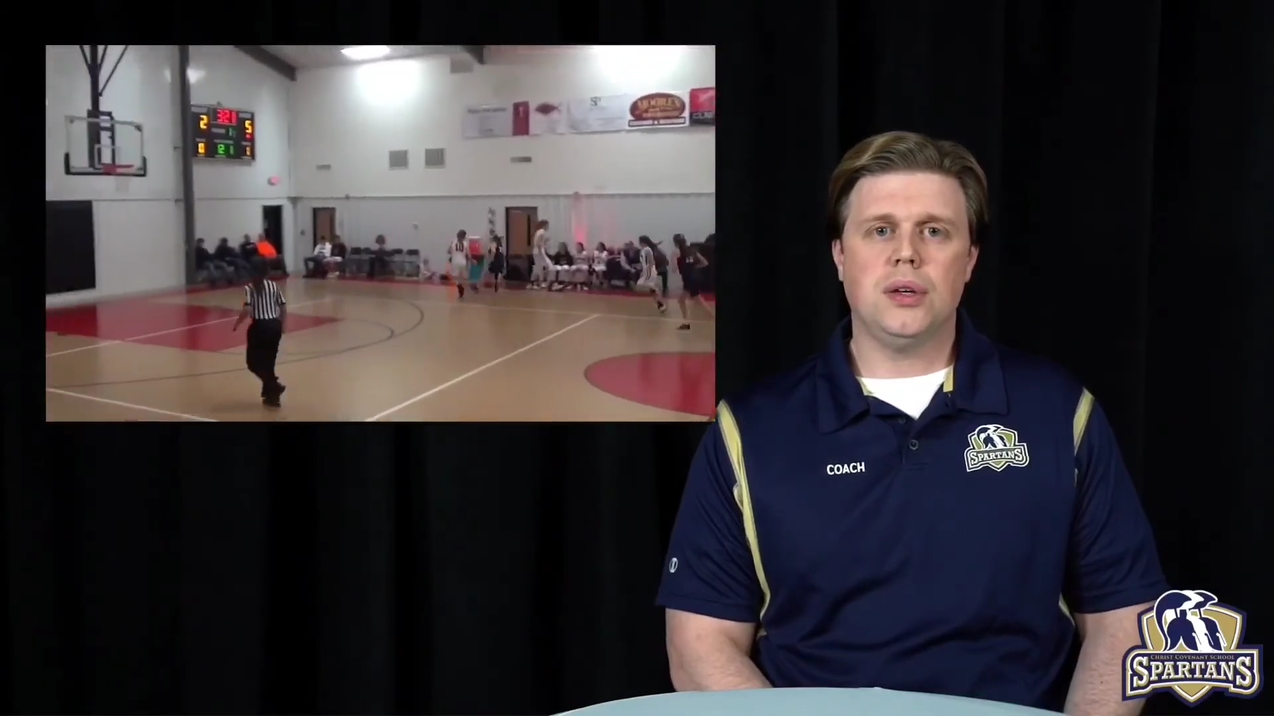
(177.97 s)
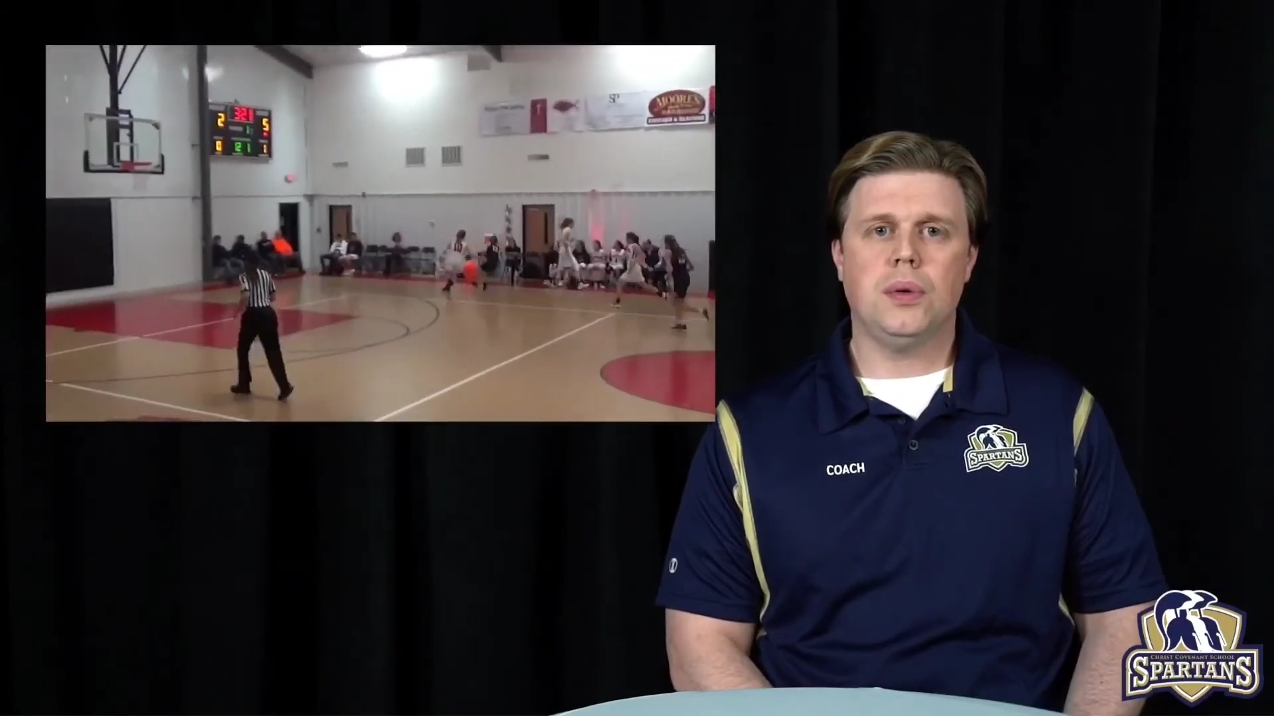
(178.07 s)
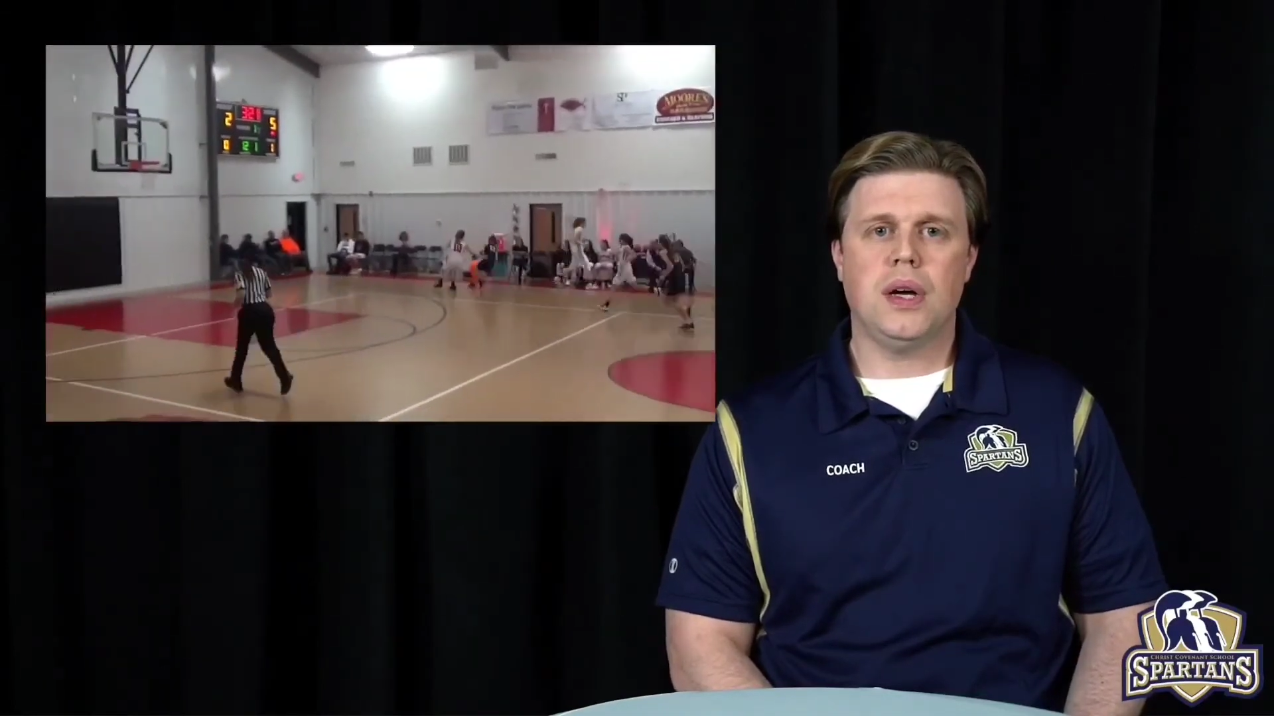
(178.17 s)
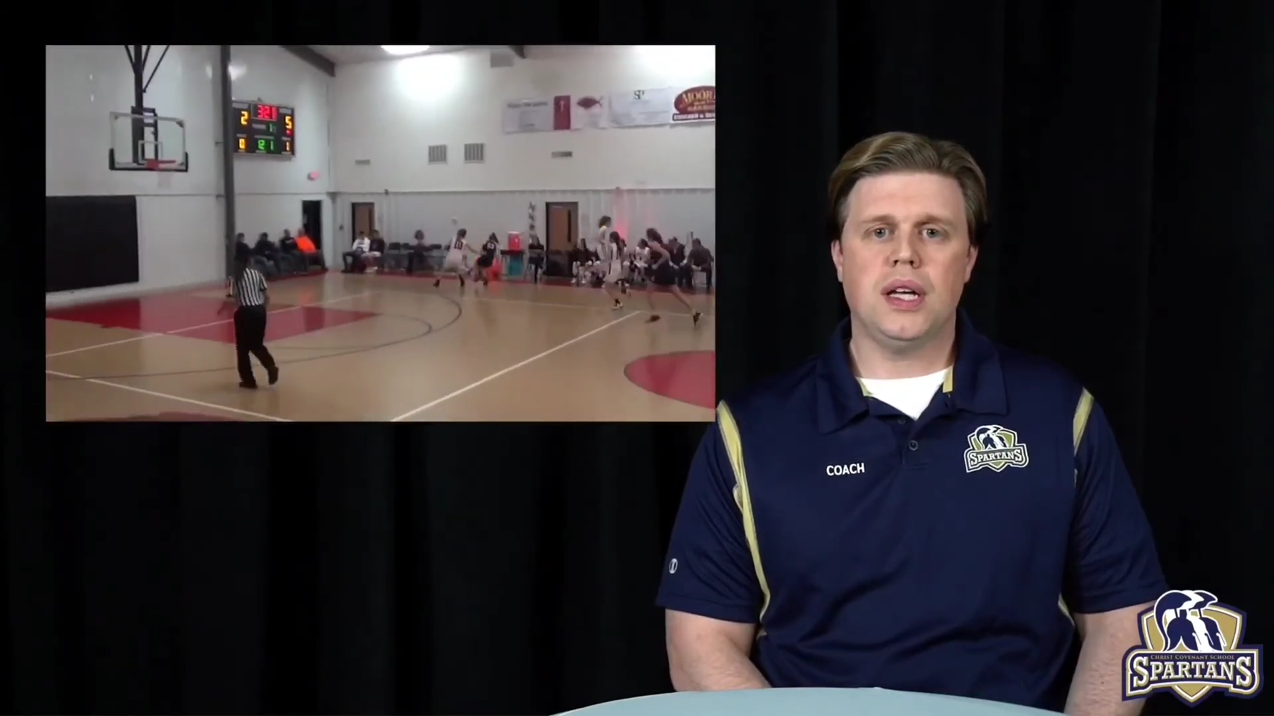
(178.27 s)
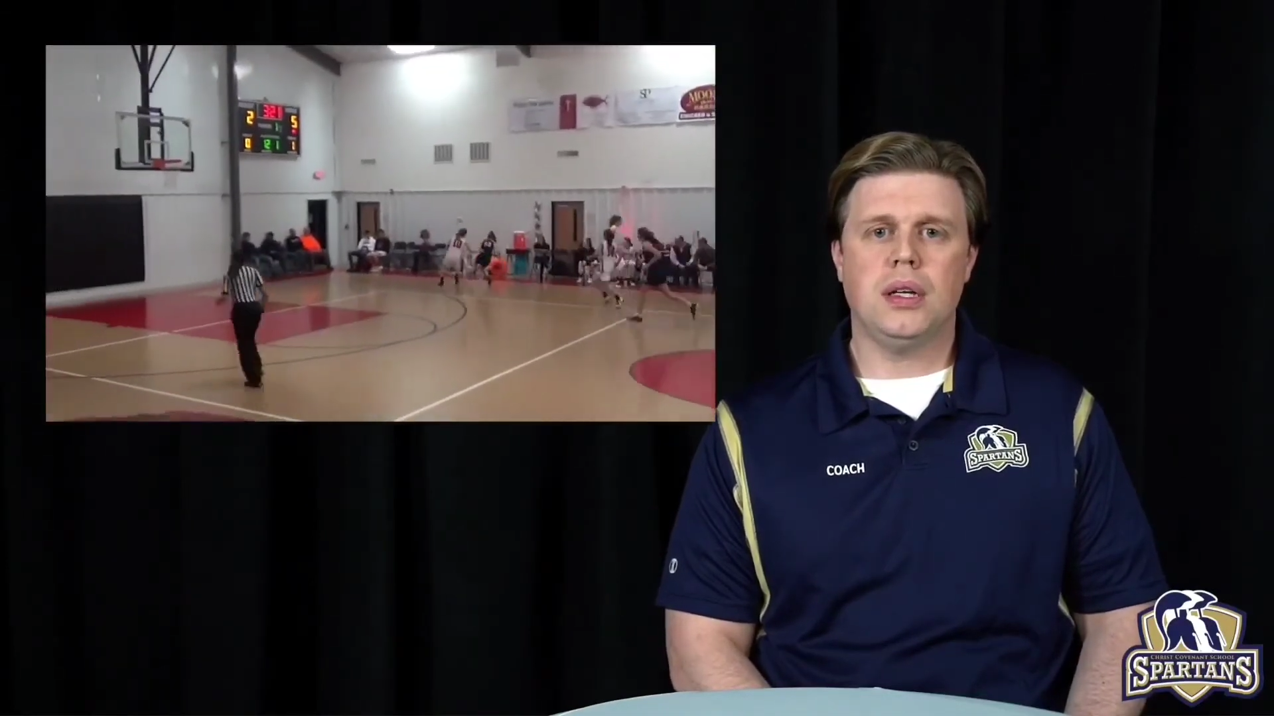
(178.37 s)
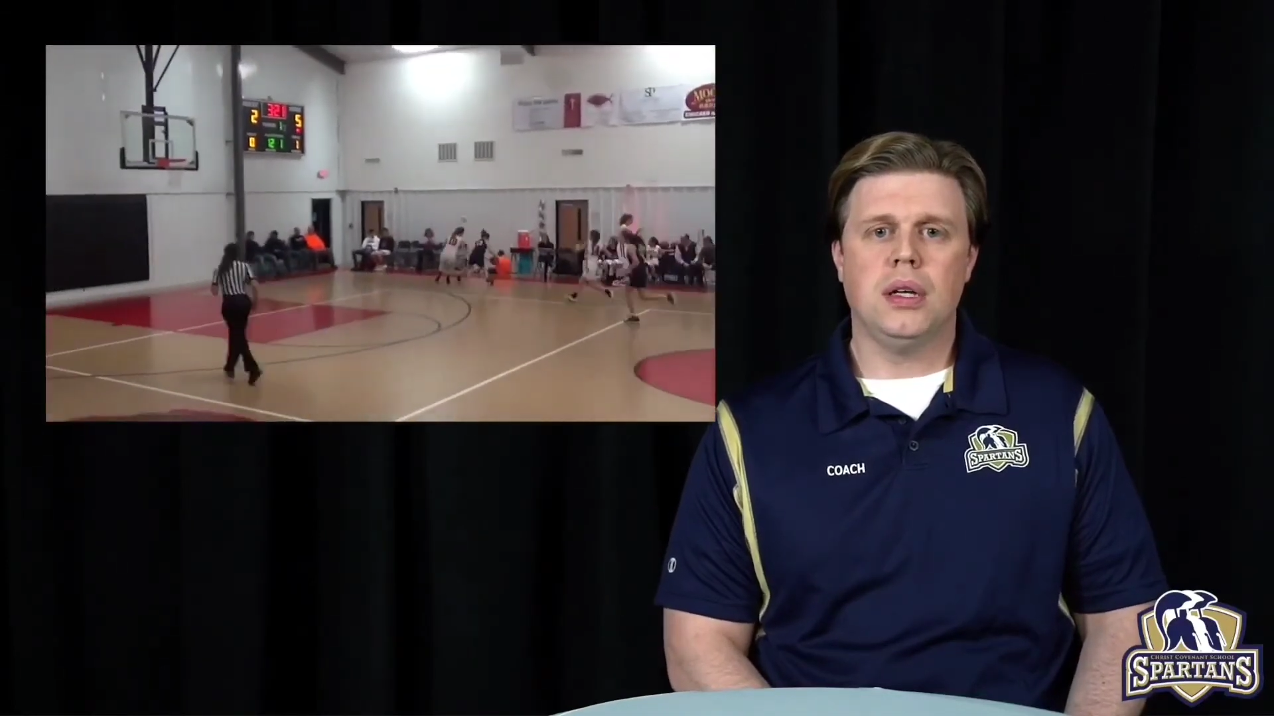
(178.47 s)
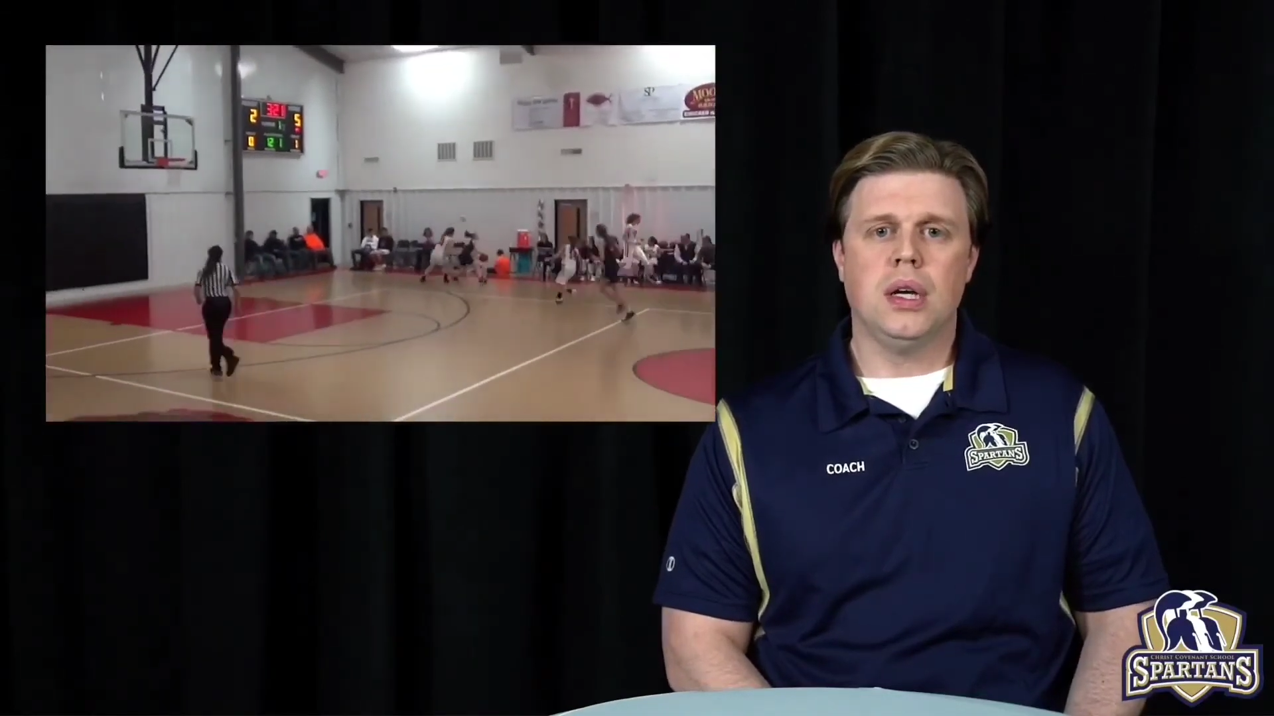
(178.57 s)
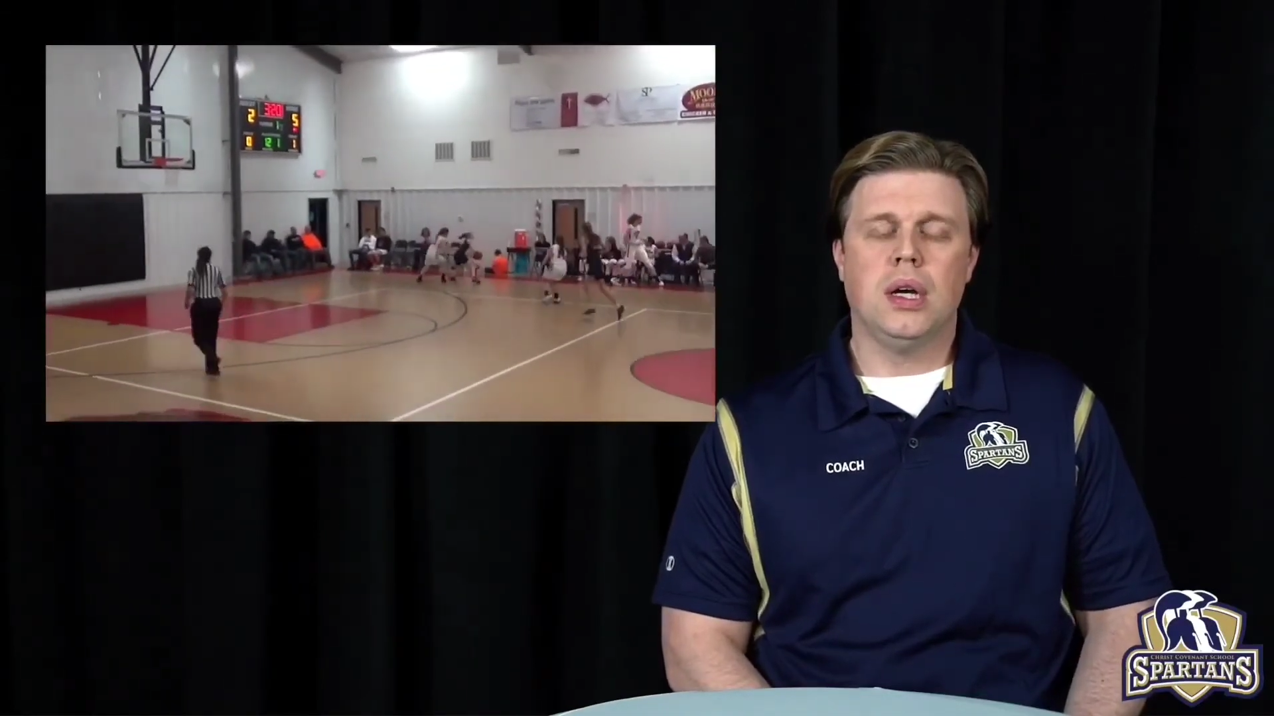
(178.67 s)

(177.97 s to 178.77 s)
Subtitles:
who had